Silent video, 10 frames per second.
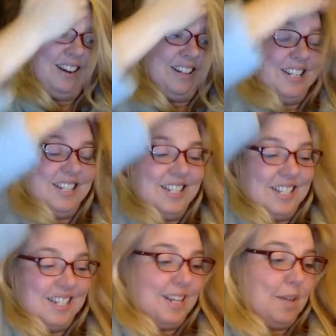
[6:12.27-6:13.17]
needs
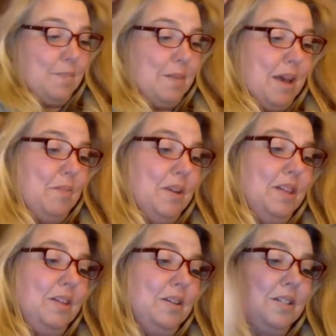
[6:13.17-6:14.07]
didn't get met. We
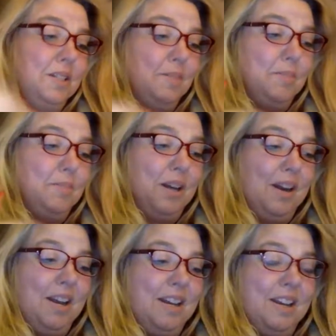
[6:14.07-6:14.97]
learned to put
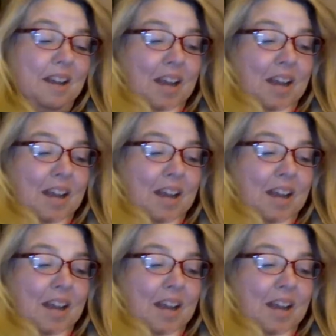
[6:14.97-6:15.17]
on